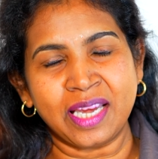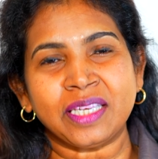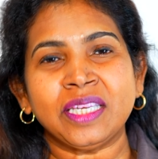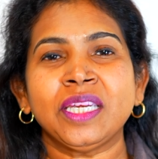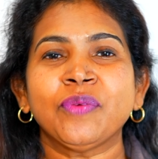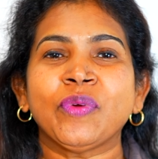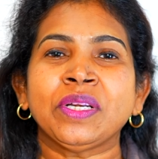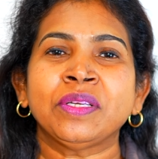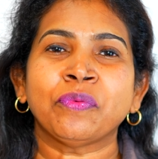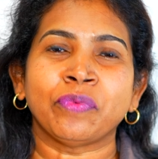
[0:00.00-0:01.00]

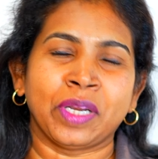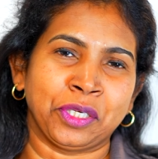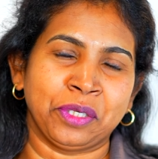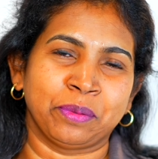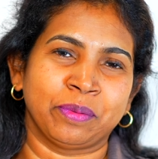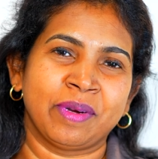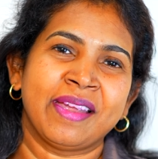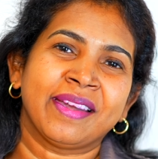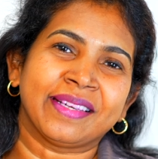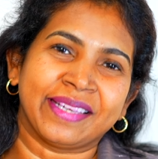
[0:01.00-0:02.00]
even when you
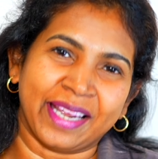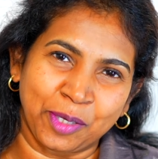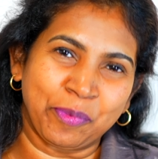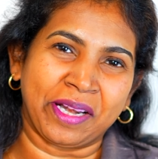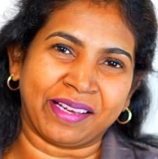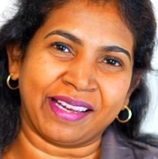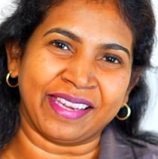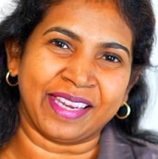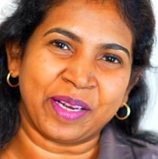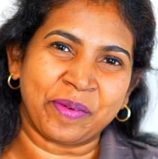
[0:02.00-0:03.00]

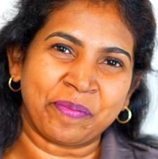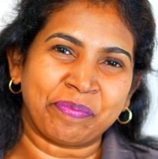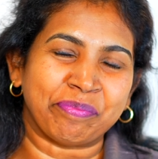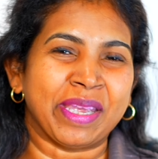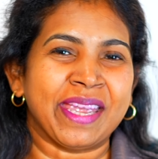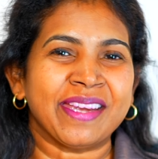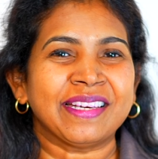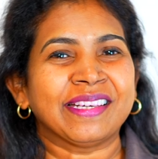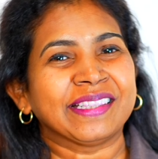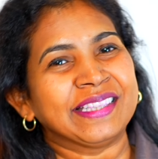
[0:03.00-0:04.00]
deliberately
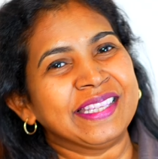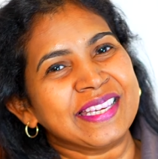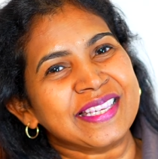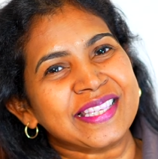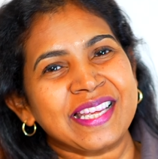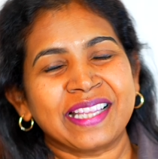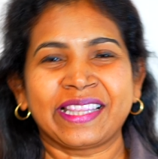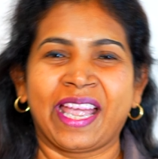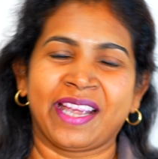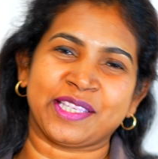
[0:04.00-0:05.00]
make this
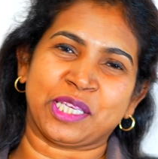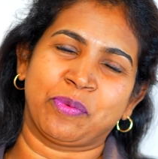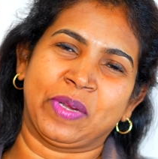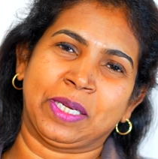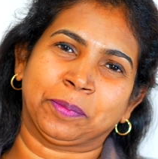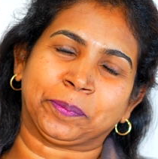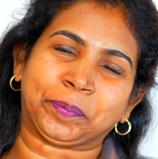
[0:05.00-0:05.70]
thanksgiving.